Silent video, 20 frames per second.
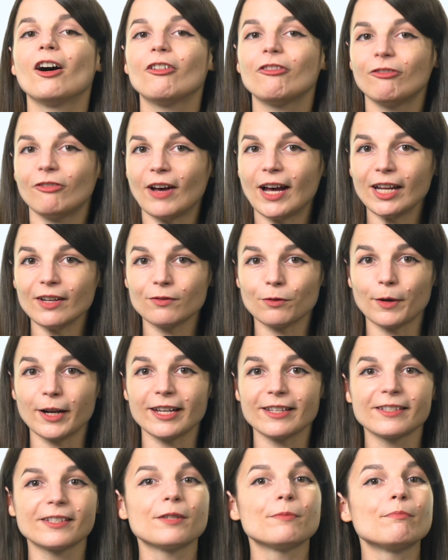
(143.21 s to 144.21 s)
5
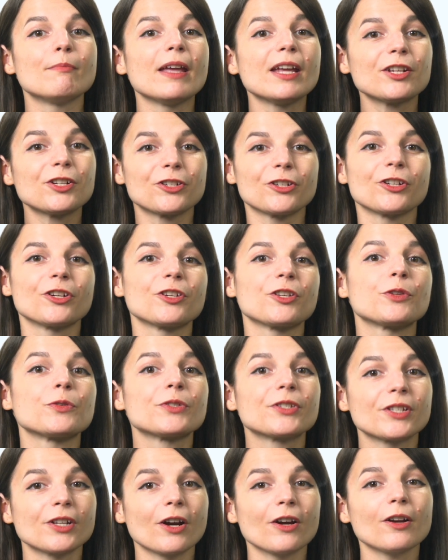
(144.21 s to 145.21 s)
ways to make sure you
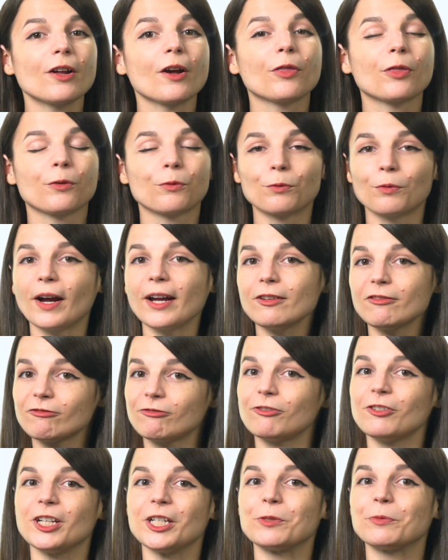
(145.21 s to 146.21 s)
start on the right
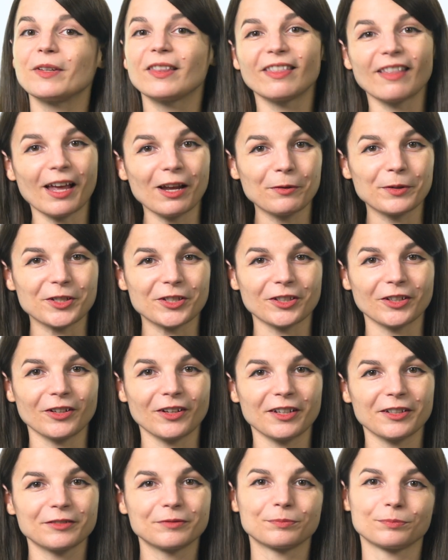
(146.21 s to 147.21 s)
foot with language
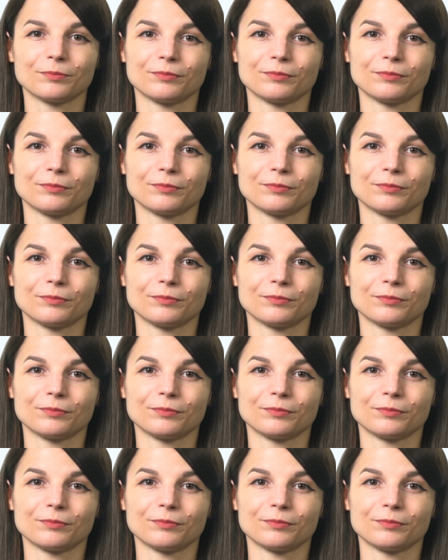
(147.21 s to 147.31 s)
learning.